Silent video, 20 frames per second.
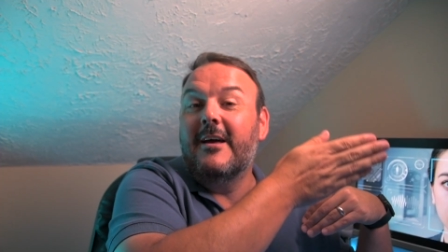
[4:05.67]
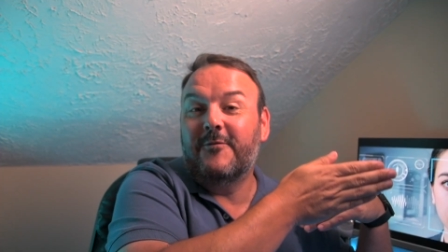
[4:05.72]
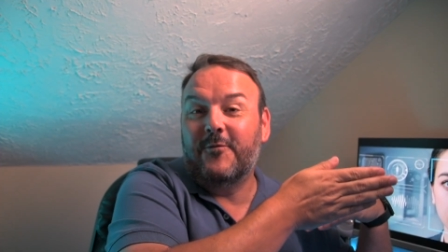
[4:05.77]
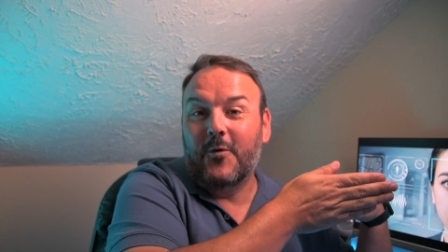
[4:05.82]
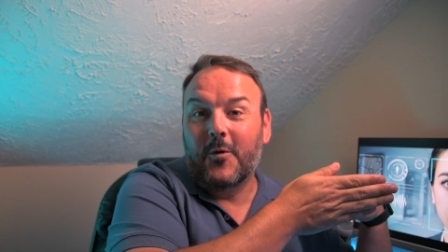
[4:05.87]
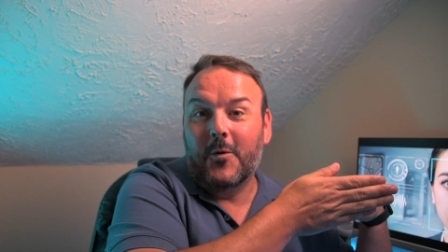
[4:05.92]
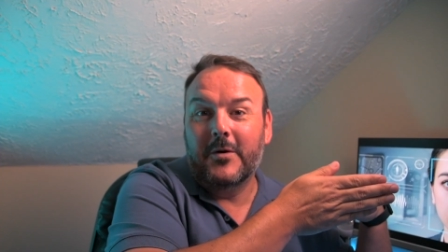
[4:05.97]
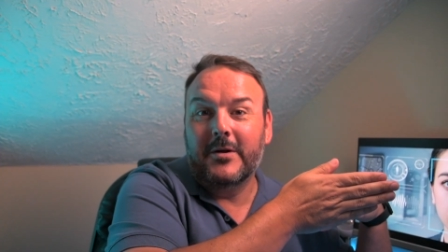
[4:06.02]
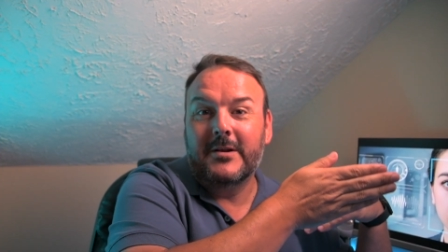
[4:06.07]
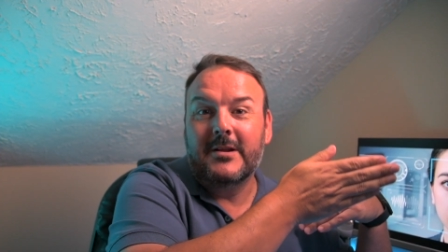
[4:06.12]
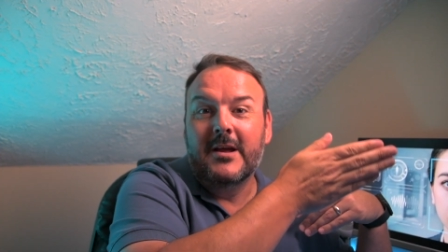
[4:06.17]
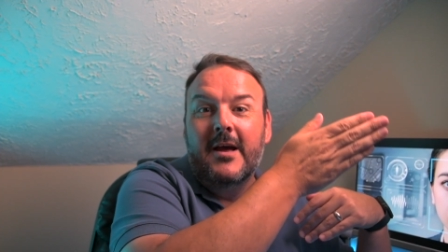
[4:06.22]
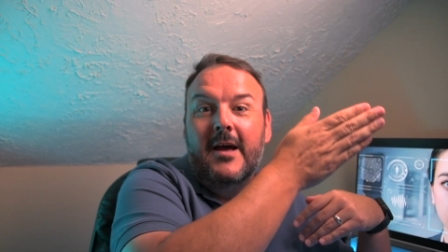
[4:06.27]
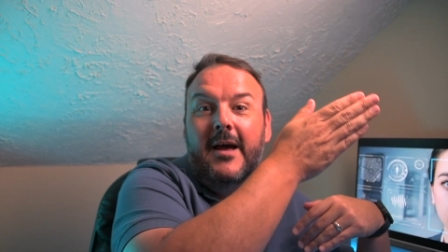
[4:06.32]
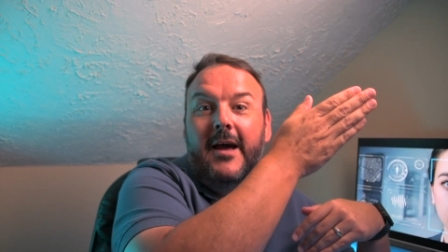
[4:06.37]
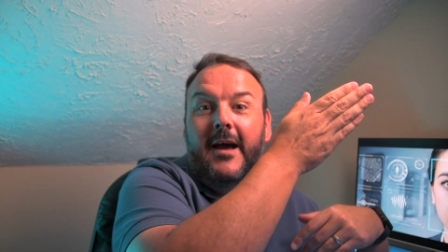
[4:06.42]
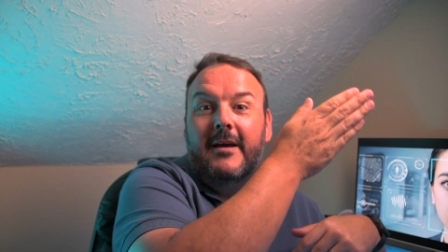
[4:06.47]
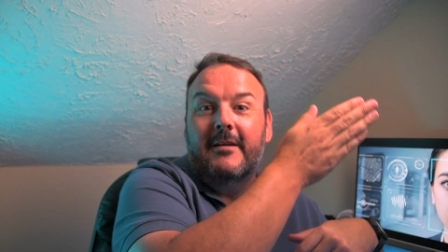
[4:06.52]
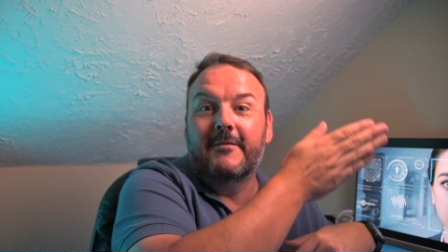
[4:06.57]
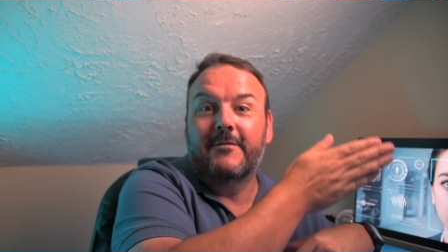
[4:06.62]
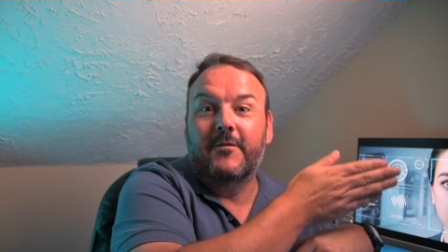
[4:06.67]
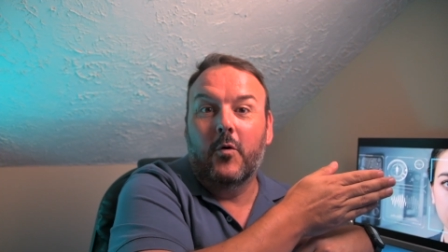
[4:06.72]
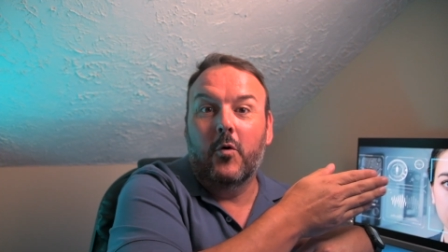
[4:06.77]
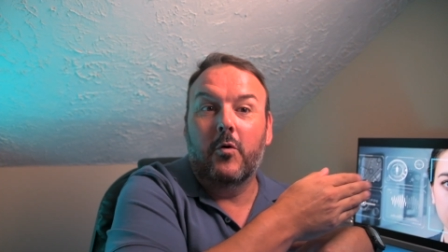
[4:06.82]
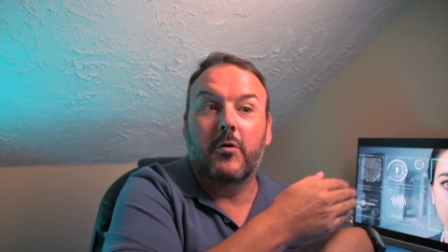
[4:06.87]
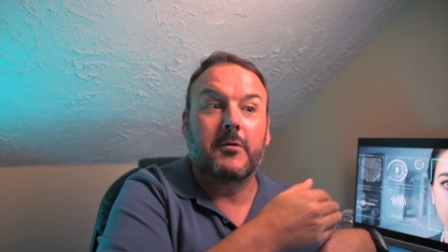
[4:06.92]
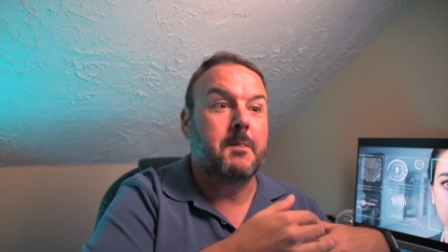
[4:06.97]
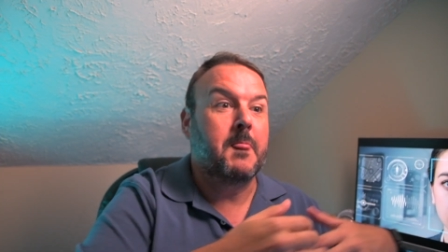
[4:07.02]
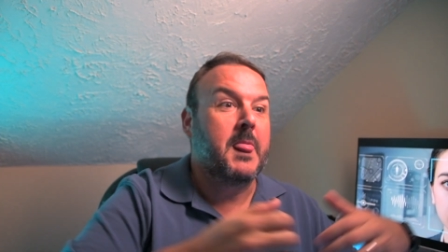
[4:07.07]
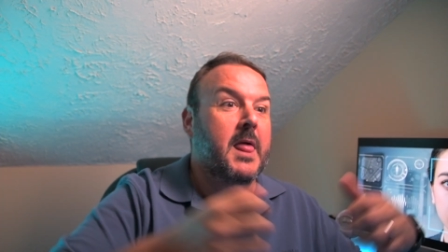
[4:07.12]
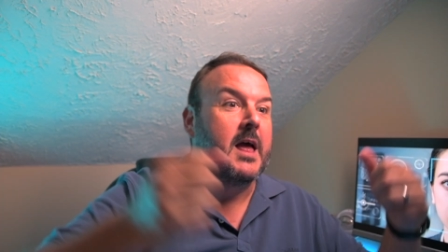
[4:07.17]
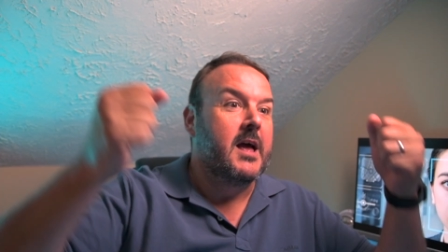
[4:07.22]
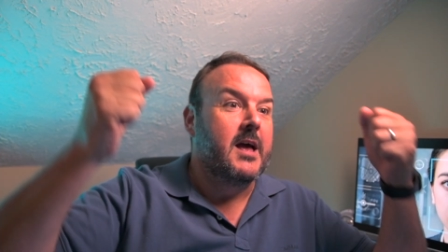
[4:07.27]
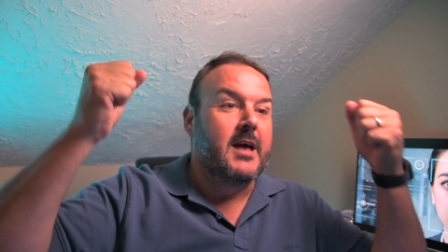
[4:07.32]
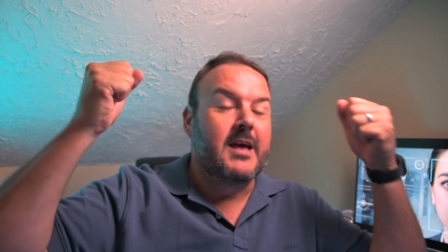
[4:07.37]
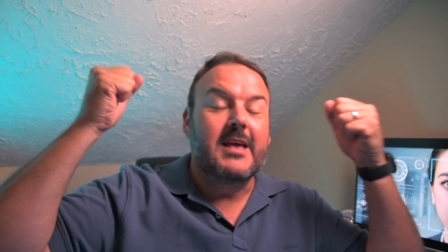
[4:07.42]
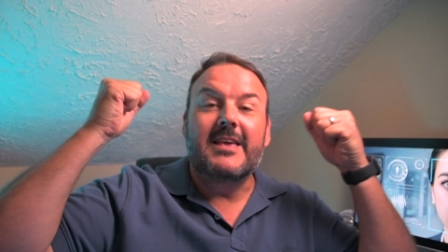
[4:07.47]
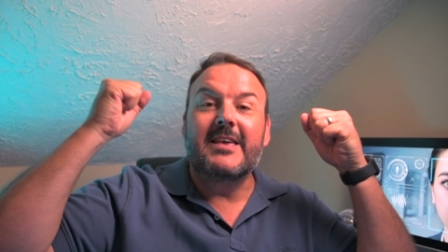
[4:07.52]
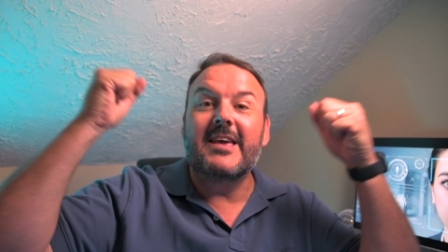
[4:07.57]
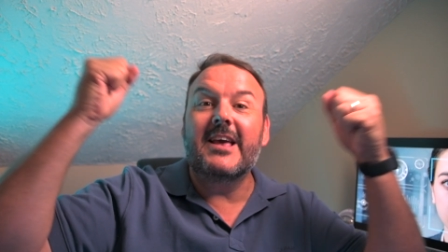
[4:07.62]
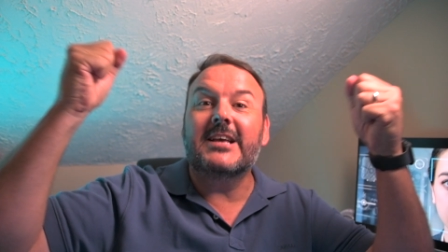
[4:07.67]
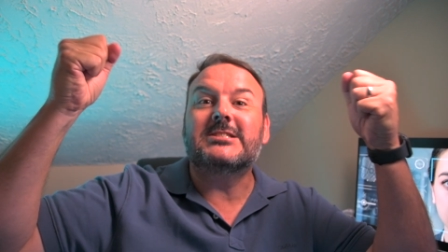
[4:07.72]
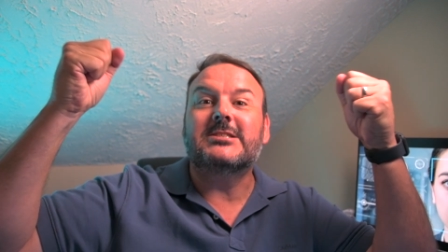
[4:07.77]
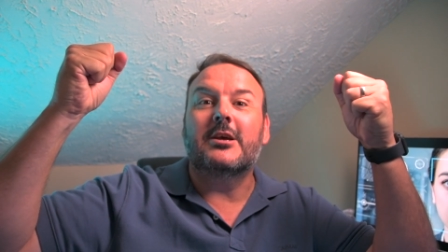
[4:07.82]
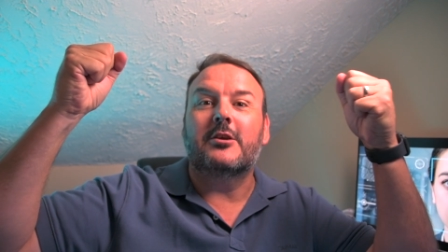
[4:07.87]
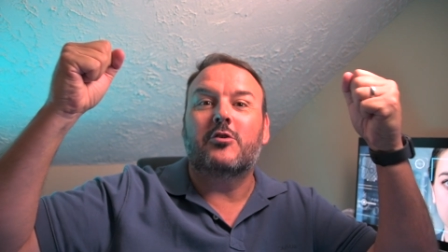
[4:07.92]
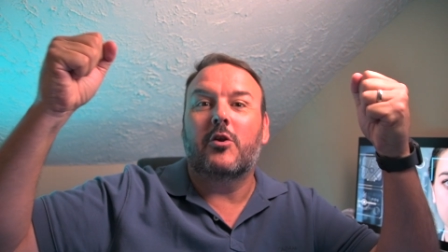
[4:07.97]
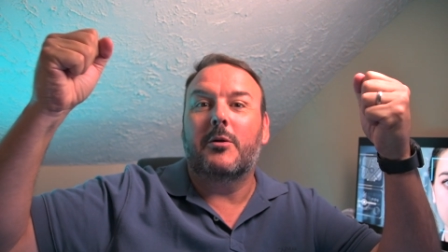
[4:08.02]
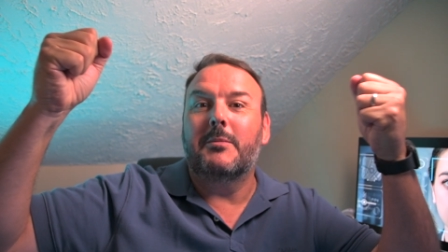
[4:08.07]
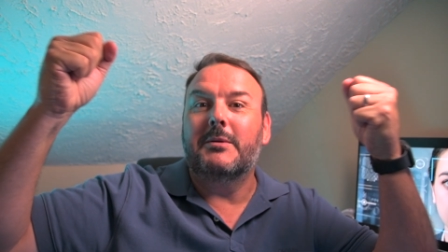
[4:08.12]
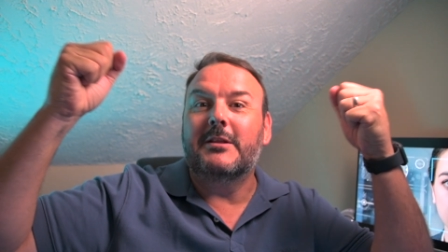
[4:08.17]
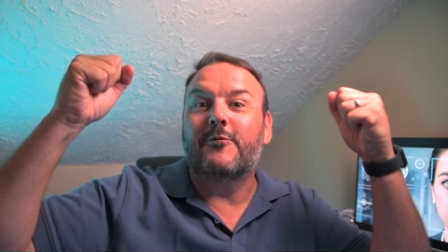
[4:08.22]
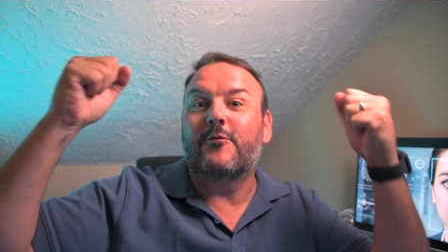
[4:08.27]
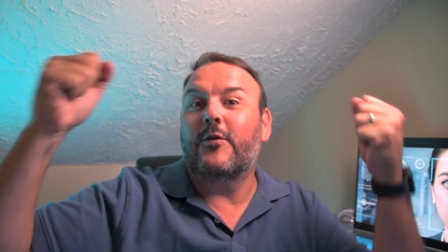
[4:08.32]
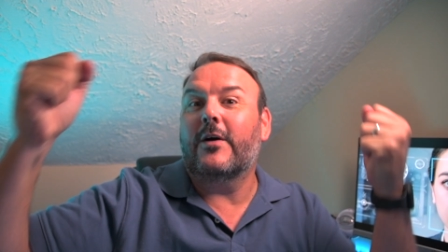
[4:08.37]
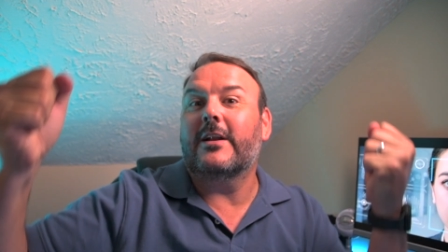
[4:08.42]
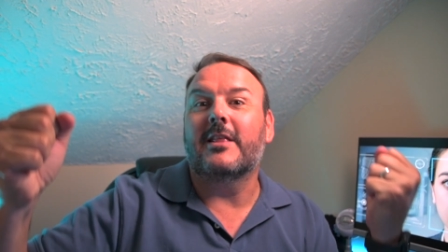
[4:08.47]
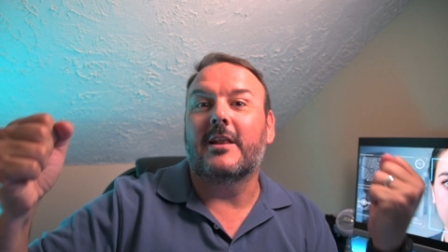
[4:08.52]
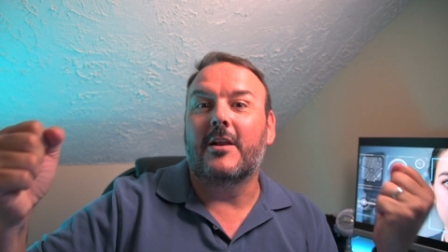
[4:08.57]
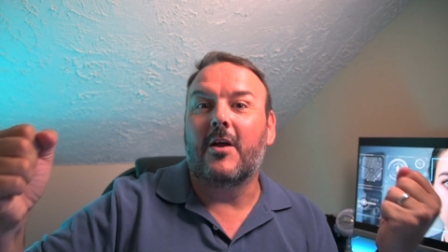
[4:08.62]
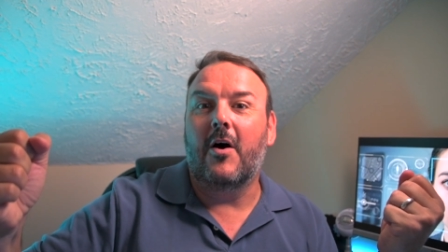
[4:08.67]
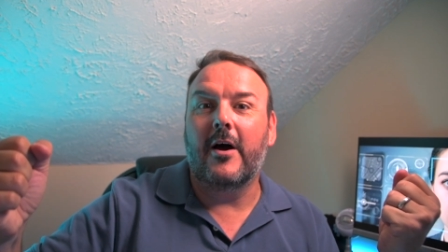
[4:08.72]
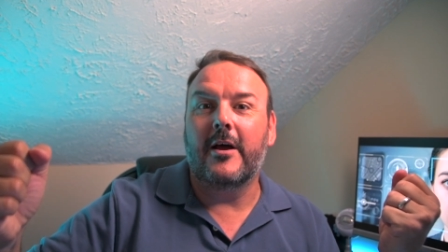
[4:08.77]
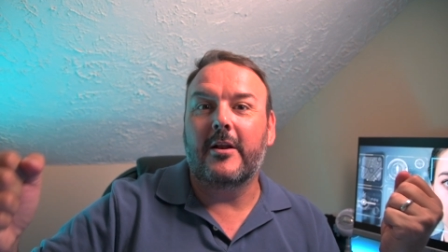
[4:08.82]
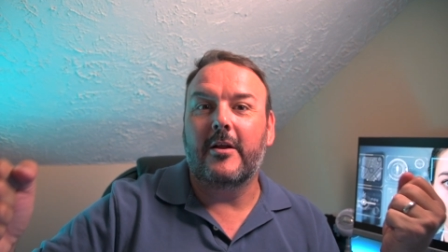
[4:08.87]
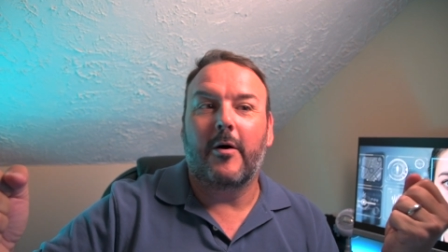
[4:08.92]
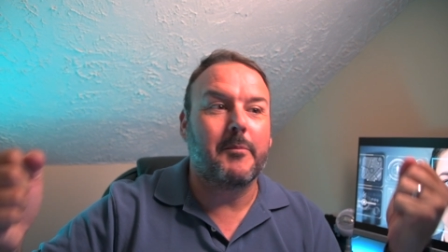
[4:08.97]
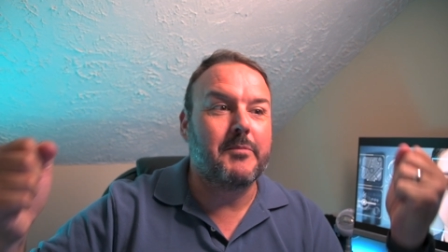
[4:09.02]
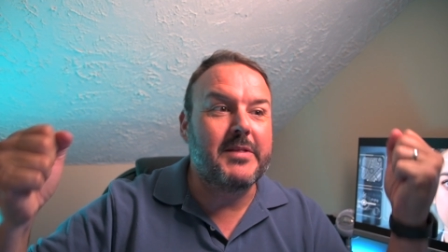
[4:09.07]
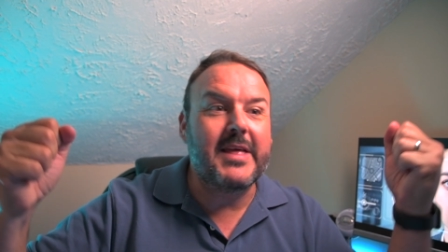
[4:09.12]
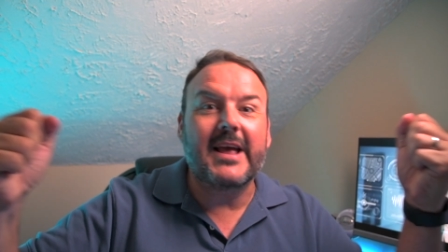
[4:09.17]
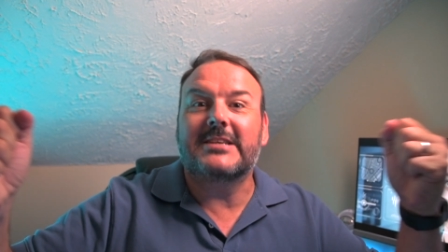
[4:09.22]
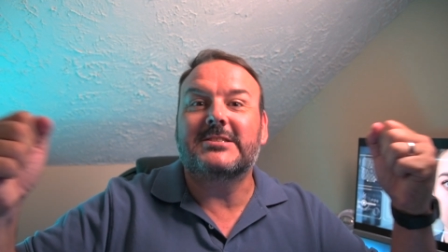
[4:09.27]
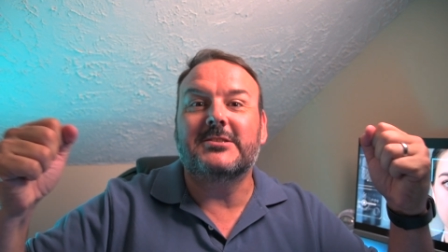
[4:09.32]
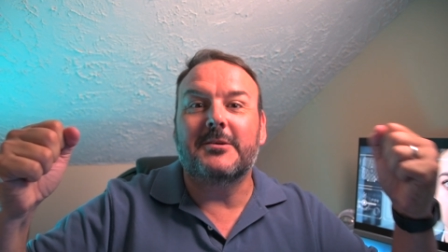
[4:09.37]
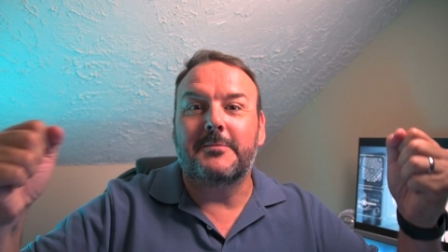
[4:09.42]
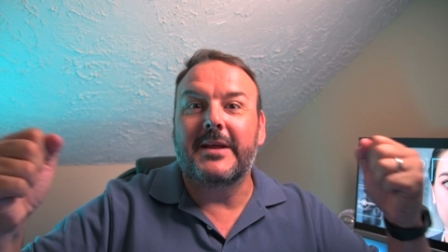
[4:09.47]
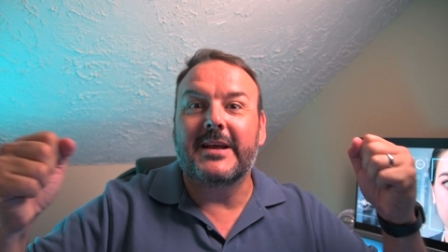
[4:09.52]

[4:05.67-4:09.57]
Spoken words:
forward and forward. Yes, I thought I'm in front of the line. I'm next.